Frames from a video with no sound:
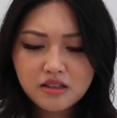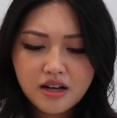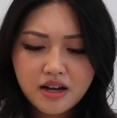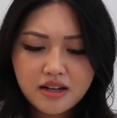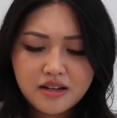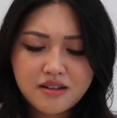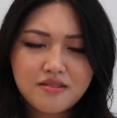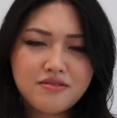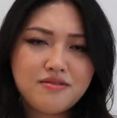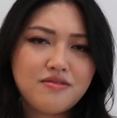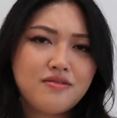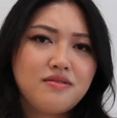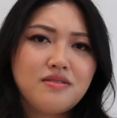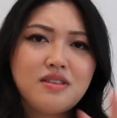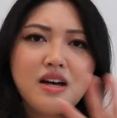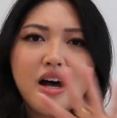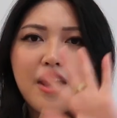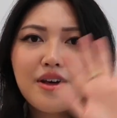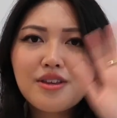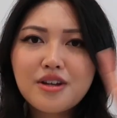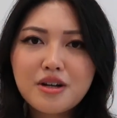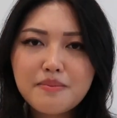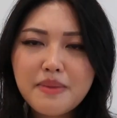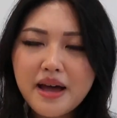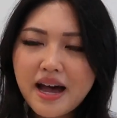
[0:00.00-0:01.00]
a lot of the
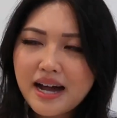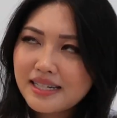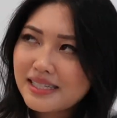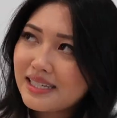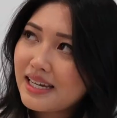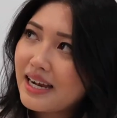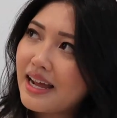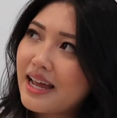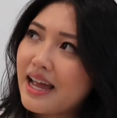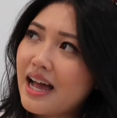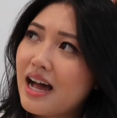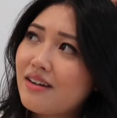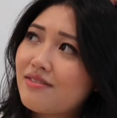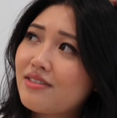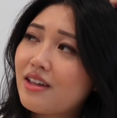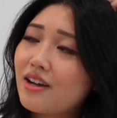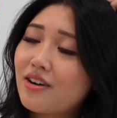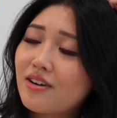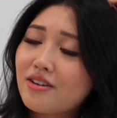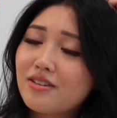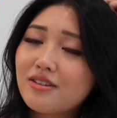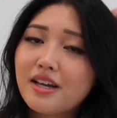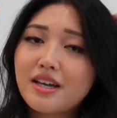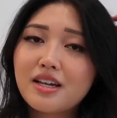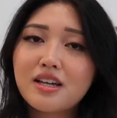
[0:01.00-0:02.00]
other bags that I have that
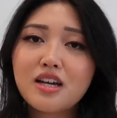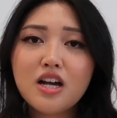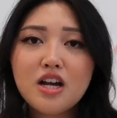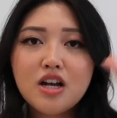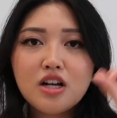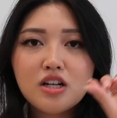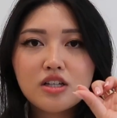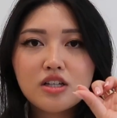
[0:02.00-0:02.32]
are like